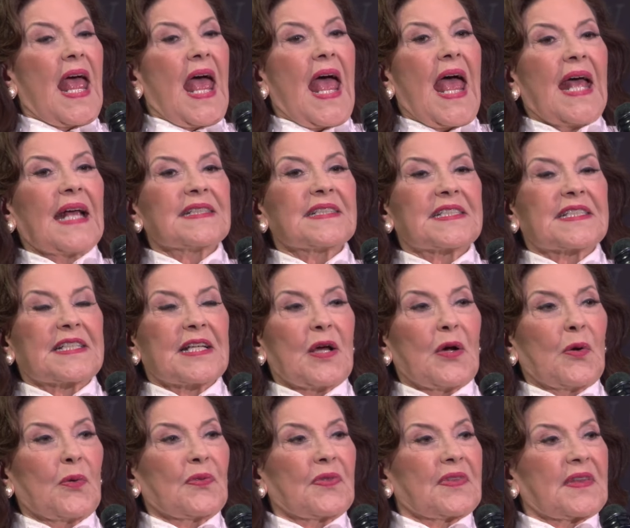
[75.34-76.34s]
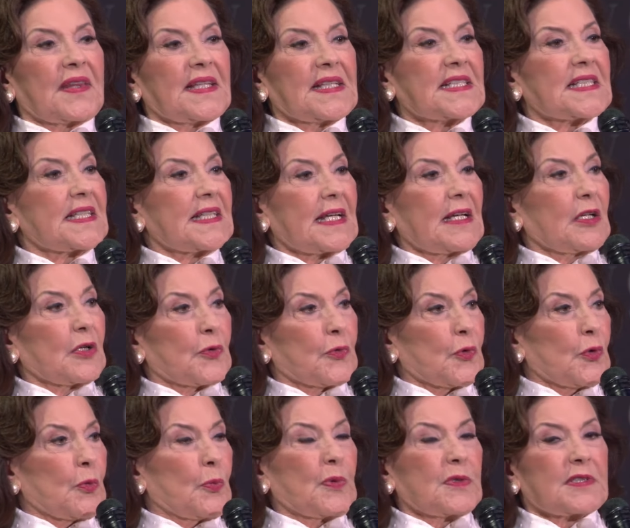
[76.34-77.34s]
And so this little
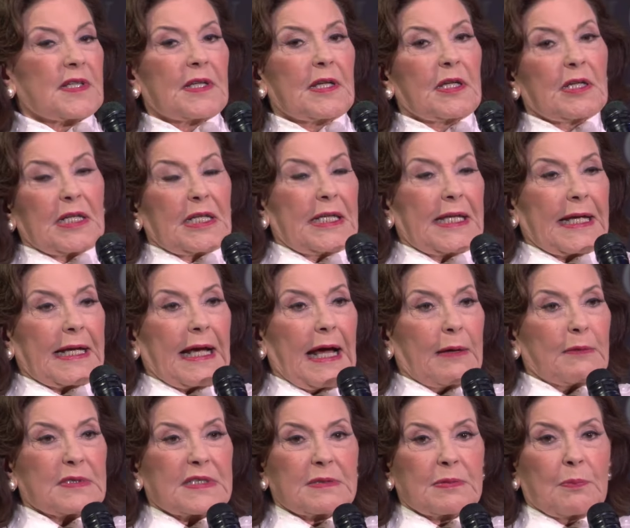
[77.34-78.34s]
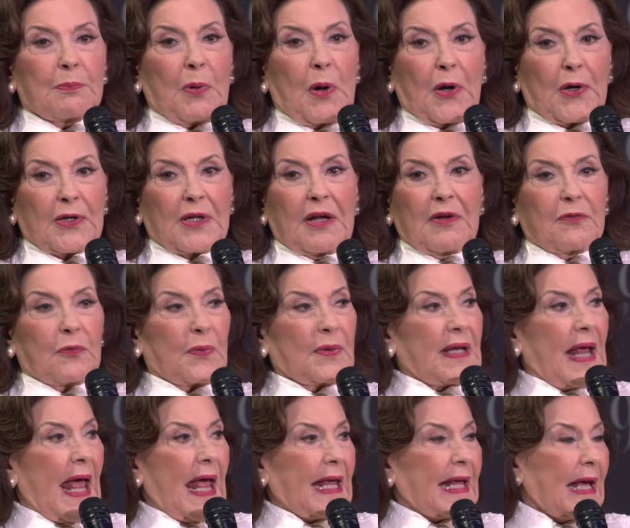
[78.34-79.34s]
group, it was a little clique I was a part of. We'd
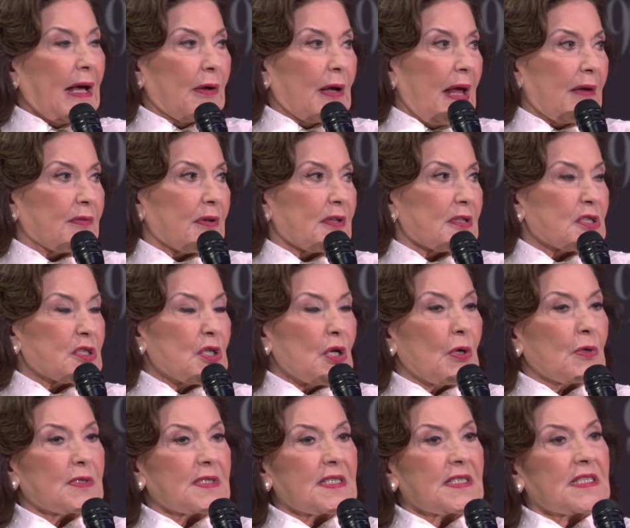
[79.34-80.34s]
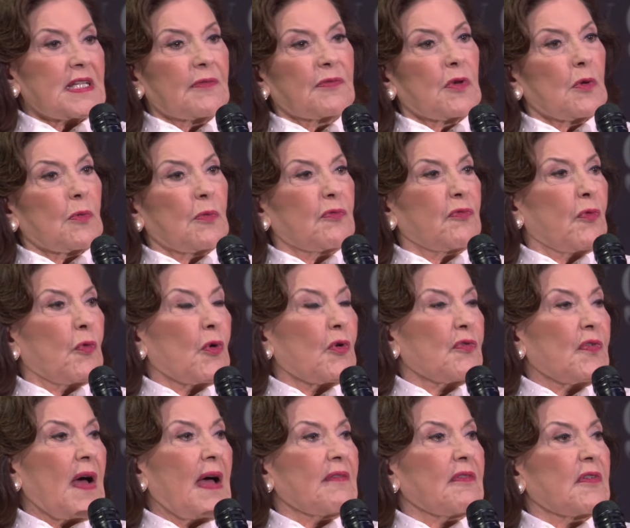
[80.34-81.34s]
hang out after the shows and stuff. There were 4 or
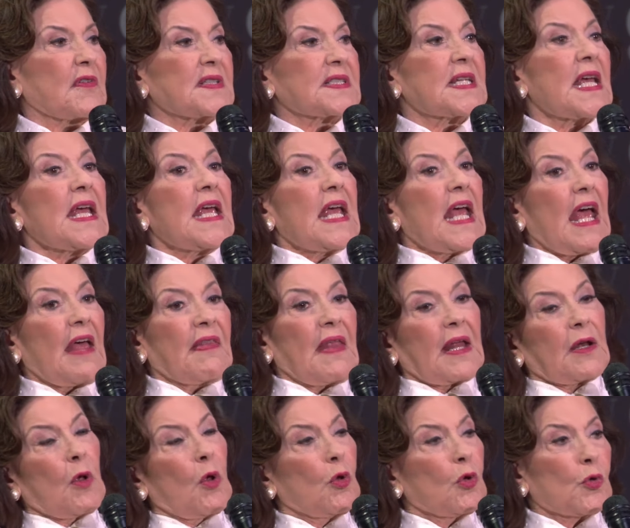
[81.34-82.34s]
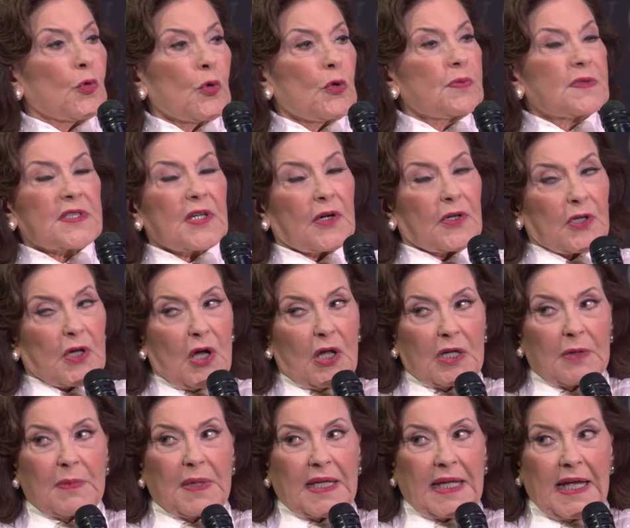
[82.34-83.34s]
5 of us, and that whole group started
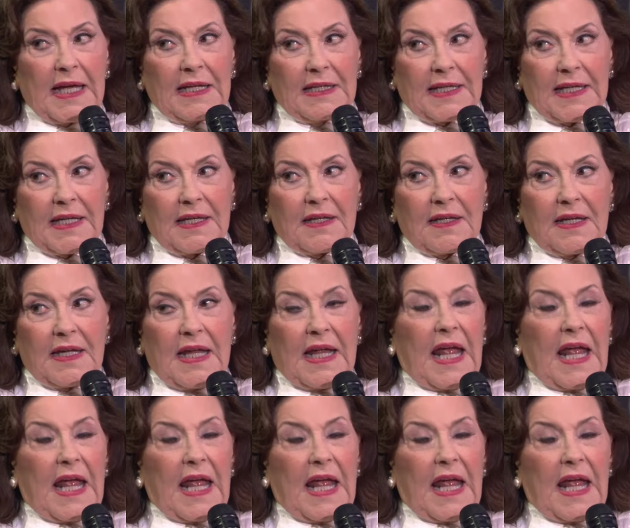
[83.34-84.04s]
calling me Kelly.